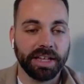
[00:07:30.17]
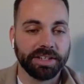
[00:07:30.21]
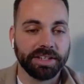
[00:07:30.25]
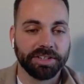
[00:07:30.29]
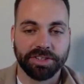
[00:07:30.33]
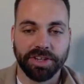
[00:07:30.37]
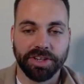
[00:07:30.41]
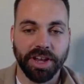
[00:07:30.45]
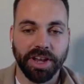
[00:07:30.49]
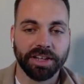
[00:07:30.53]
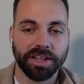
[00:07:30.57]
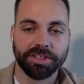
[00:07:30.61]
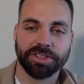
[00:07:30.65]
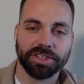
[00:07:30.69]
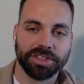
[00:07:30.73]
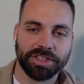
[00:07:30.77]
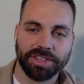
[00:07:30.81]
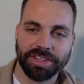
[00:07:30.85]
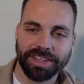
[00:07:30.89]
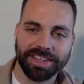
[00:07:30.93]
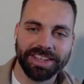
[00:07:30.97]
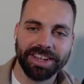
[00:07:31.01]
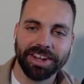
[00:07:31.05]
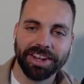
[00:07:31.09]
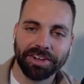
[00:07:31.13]
not just,
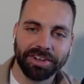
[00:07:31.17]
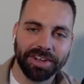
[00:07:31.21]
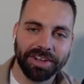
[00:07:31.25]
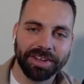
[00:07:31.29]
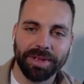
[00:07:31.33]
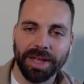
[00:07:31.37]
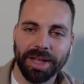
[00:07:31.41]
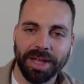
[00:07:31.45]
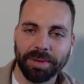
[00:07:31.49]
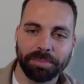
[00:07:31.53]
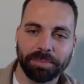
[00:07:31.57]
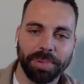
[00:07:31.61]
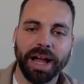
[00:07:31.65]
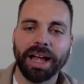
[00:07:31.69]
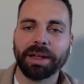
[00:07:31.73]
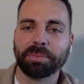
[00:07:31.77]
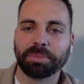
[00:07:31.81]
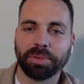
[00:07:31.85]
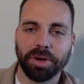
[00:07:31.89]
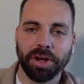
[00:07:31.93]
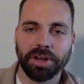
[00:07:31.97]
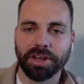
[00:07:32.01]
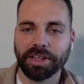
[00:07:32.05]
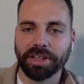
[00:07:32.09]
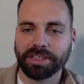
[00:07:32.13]
a
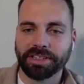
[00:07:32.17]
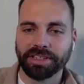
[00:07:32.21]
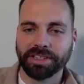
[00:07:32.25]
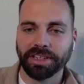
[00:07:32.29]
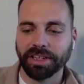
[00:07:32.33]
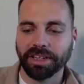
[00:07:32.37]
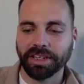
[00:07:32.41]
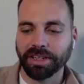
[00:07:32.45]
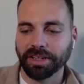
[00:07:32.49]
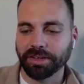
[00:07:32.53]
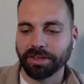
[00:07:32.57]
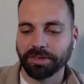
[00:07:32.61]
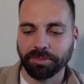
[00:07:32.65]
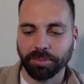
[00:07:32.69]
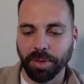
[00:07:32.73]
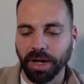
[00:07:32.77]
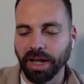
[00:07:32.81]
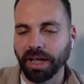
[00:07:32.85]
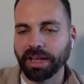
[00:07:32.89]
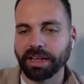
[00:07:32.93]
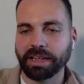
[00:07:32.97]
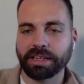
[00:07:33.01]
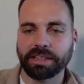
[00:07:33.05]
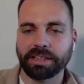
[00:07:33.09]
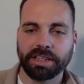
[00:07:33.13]
byproduct of
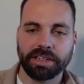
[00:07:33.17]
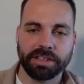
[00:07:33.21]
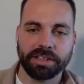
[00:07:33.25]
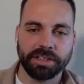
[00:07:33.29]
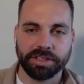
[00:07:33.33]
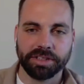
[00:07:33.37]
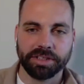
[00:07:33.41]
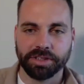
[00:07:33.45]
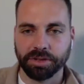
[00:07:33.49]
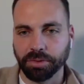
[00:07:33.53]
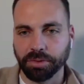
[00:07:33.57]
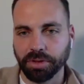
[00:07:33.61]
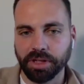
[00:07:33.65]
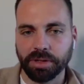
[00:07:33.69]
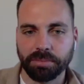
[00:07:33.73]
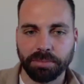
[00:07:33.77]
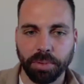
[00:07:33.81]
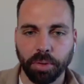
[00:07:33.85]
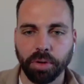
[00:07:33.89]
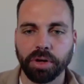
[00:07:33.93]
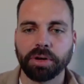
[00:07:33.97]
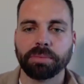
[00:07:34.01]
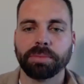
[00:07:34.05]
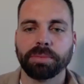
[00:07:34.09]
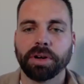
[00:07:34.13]
buying a deal. It's a really
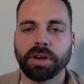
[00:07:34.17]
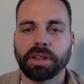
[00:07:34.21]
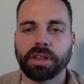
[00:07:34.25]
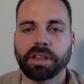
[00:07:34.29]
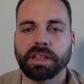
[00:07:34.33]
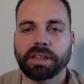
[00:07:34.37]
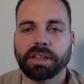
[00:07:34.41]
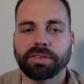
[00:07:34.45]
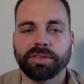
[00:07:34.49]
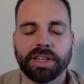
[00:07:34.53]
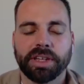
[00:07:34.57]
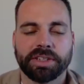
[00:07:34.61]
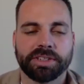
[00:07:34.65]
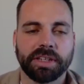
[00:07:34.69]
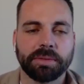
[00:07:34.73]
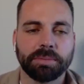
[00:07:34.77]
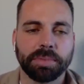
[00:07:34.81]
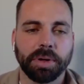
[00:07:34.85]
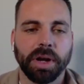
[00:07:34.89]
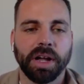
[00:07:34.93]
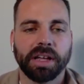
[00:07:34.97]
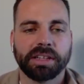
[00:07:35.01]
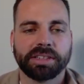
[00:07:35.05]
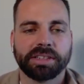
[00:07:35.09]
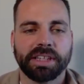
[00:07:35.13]
important part of the investing
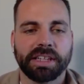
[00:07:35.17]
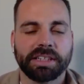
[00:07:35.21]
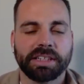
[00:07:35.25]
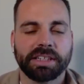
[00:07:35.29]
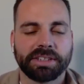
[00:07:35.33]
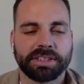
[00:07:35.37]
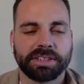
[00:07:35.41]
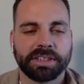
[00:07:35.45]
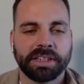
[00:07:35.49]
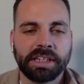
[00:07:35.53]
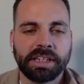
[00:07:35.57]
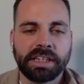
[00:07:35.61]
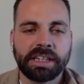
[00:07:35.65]
process.